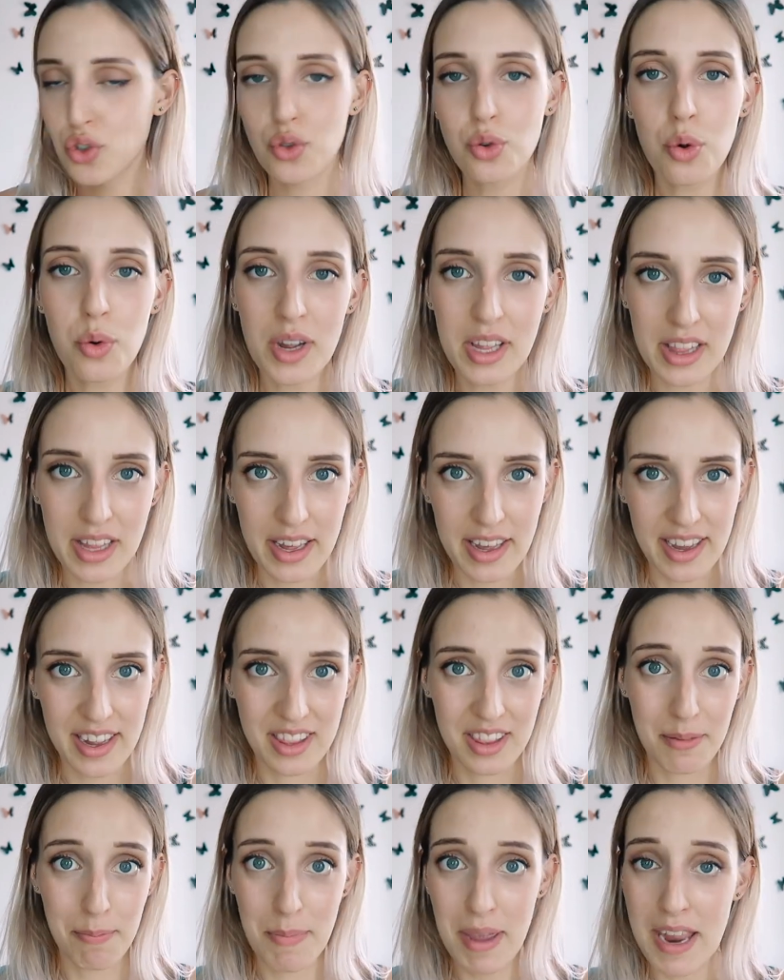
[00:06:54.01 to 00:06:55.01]

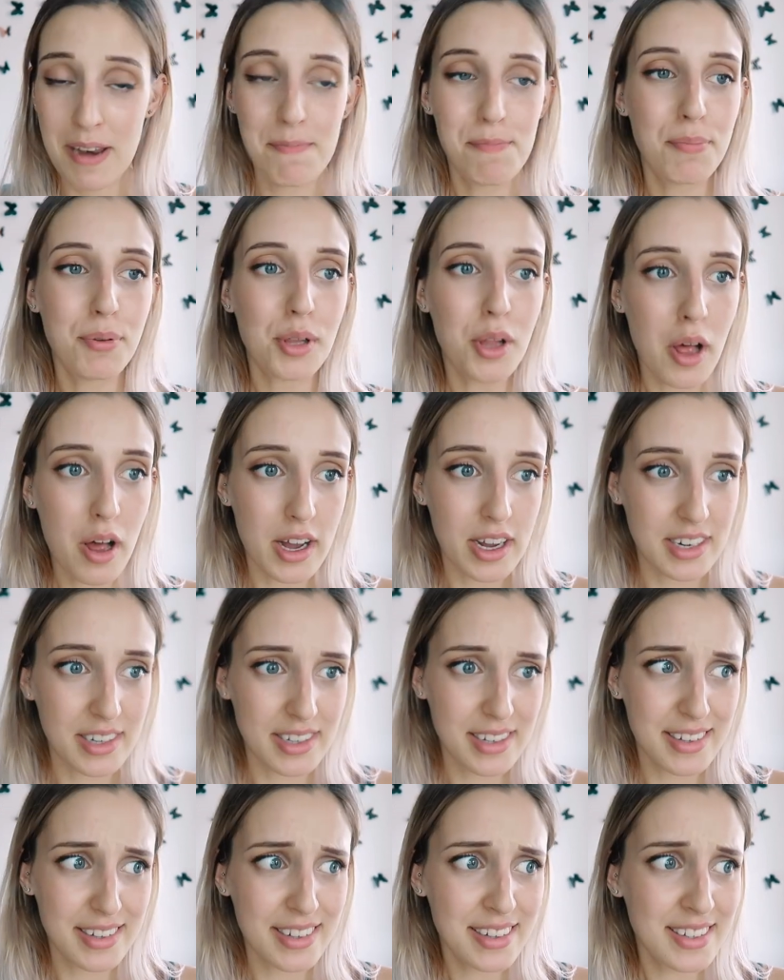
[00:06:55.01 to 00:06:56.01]
storyline, the main
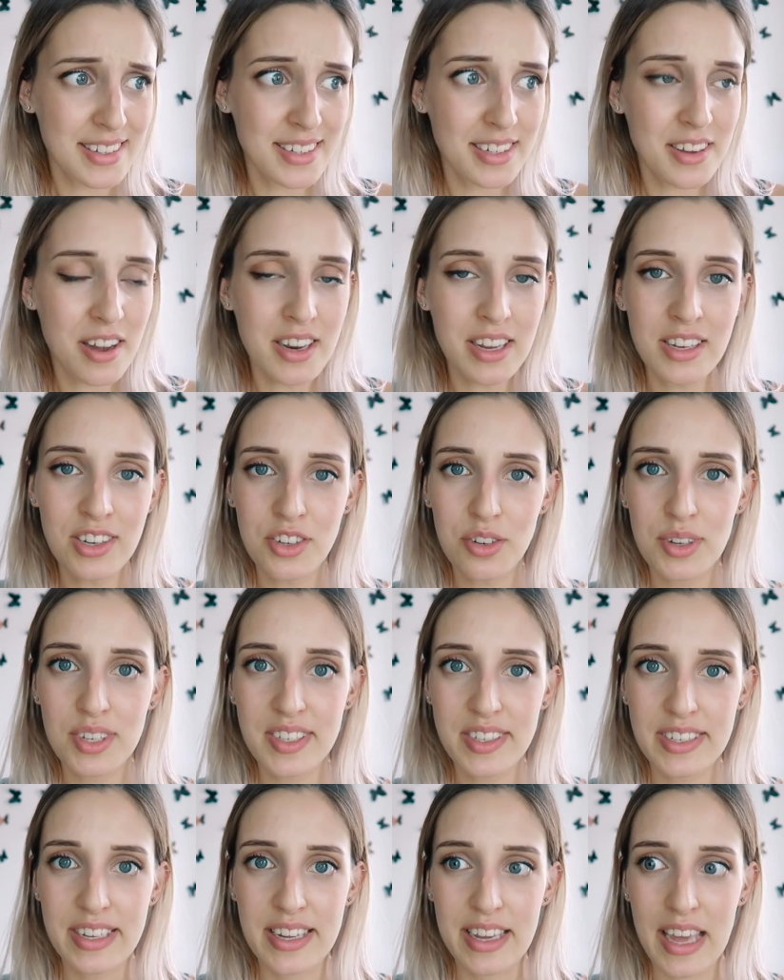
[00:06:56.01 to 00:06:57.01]
plot, it's not
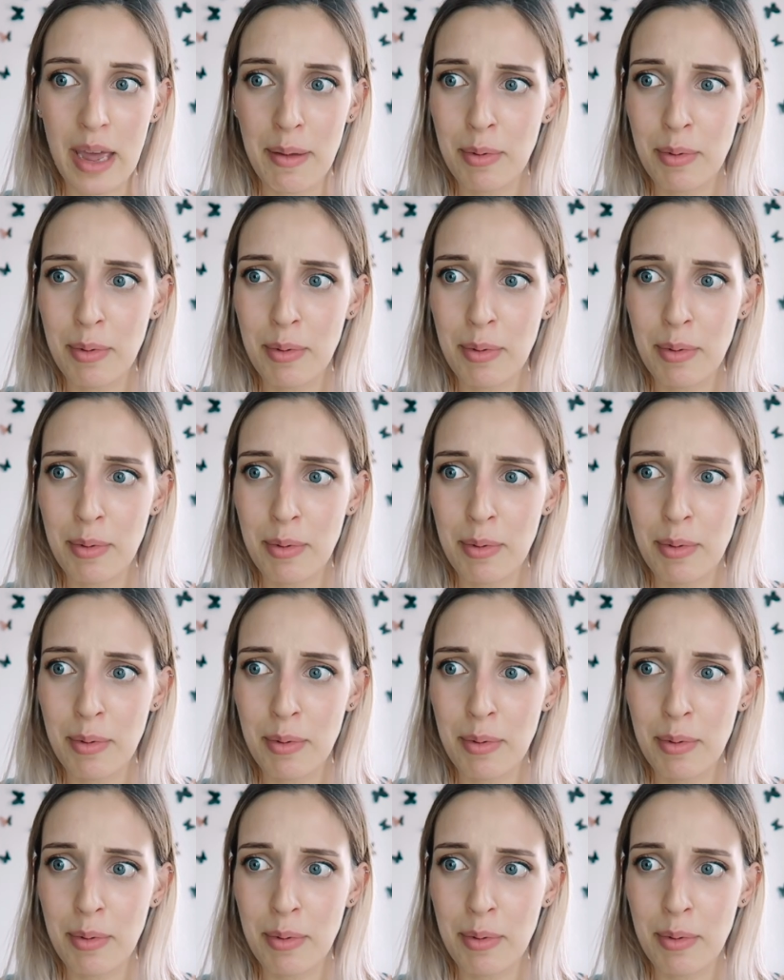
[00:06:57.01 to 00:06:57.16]
interesting.